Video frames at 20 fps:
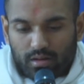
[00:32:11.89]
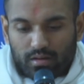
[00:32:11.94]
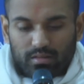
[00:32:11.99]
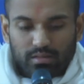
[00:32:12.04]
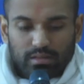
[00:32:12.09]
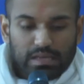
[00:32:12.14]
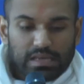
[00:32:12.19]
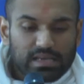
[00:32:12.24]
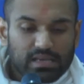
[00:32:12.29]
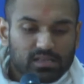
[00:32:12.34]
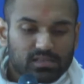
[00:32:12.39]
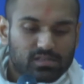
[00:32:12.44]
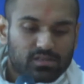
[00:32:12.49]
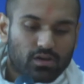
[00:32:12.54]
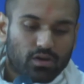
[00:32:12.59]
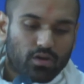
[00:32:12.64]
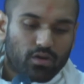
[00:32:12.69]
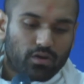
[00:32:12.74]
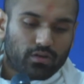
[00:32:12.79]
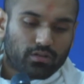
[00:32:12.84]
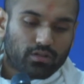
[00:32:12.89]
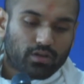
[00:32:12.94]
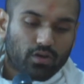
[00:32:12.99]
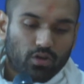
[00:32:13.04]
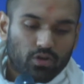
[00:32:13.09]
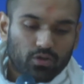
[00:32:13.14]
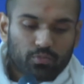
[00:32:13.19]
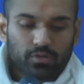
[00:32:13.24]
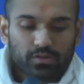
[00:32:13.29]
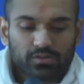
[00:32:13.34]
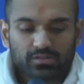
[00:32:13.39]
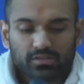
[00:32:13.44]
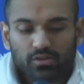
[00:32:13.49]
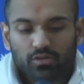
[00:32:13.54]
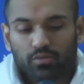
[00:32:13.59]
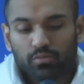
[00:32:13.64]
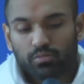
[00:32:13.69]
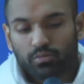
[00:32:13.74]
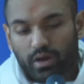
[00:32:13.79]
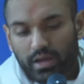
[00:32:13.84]
These are the culprits that
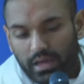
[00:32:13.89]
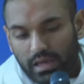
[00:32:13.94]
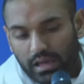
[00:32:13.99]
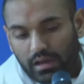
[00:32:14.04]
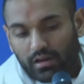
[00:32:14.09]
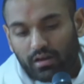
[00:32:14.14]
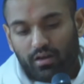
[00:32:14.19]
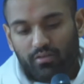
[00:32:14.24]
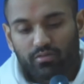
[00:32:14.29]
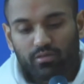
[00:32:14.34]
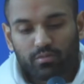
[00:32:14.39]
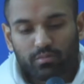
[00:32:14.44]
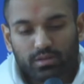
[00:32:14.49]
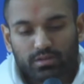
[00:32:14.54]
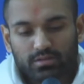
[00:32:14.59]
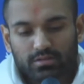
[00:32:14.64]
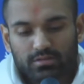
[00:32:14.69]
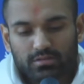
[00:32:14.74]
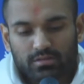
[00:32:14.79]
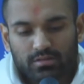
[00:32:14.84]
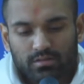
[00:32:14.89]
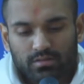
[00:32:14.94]
are breaking governments.